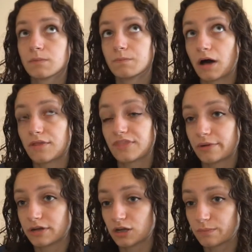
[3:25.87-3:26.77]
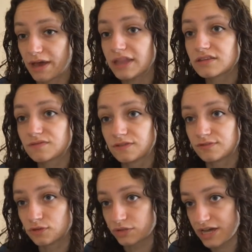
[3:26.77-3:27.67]
but there were no beds for
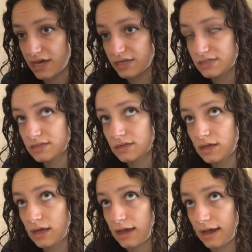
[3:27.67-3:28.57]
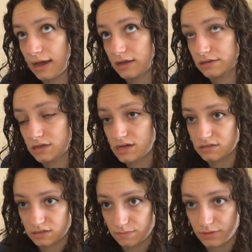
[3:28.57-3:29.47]
4 days, and I
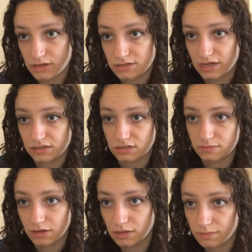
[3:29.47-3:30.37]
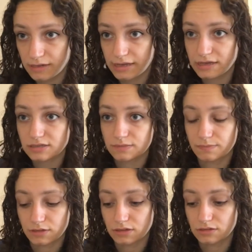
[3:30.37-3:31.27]
ended up being sectioned by the police
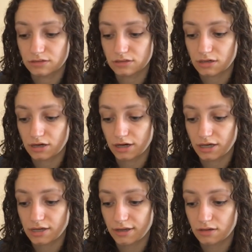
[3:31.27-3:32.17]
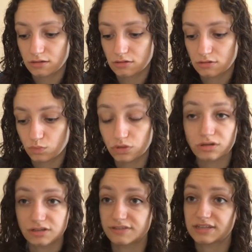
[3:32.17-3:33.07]
because I wouldn't
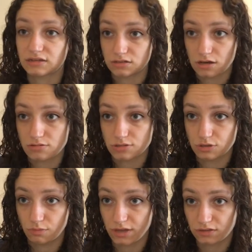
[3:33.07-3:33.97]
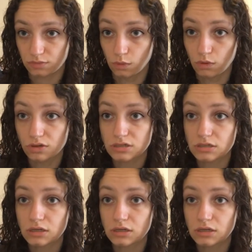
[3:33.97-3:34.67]
consent to go to a mixed ward.